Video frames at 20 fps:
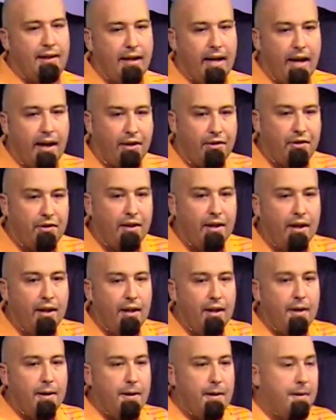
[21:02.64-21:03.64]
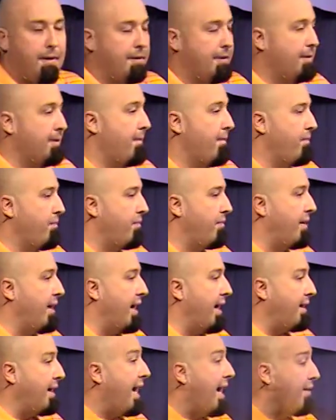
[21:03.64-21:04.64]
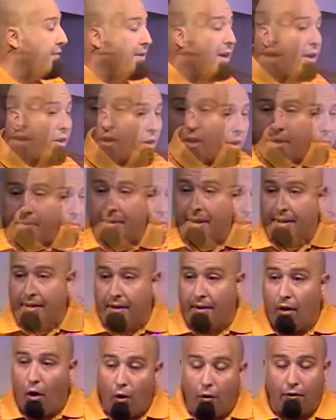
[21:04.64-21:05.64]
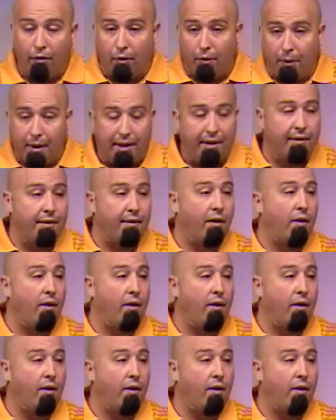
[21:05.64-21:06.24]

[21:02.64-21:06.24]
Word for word: texts that have not already been overwritten